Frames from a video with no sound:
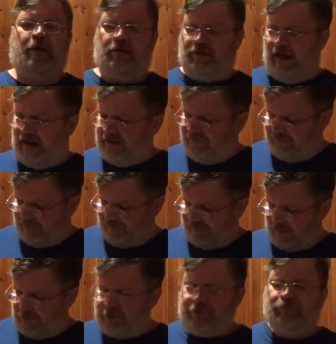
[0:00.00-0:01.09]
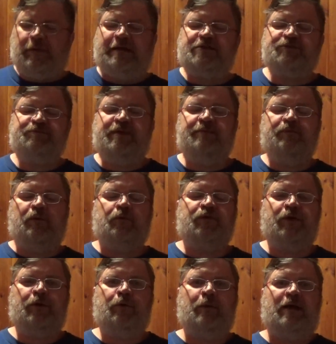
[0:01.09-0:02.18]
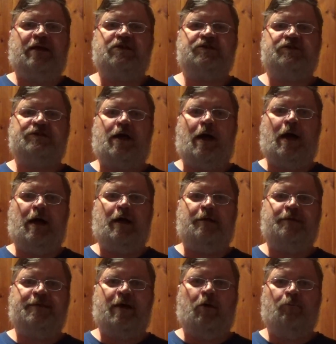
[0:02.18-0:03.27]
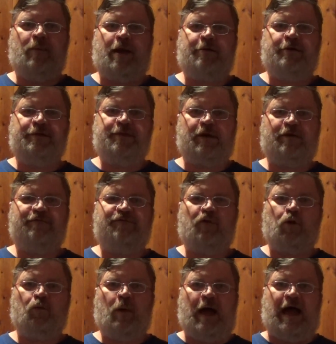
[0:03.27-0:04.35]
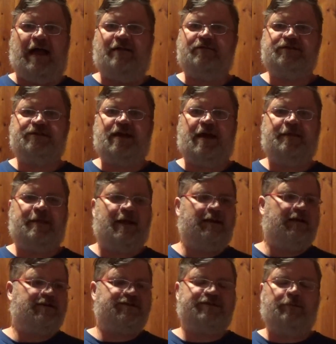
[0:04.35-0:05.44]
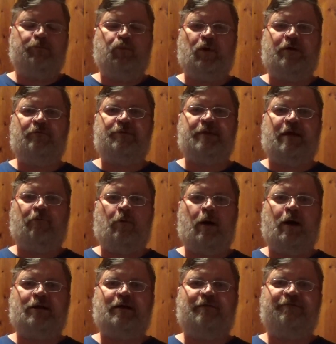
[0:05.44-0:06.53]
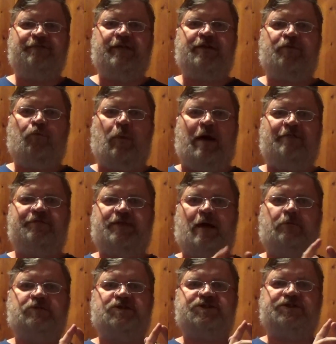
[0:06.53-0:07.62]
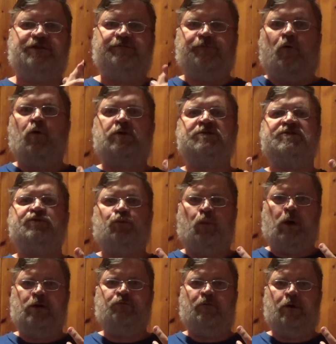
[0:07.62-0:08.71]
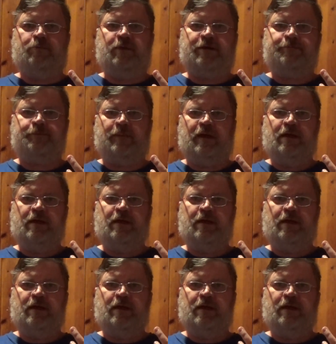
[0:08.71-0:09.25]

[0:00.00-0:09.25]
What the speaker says: a lot of the very rich people do is they'll marry their 4 wives, and then at some point when they want a 5th wife, they'll just divorce one woman,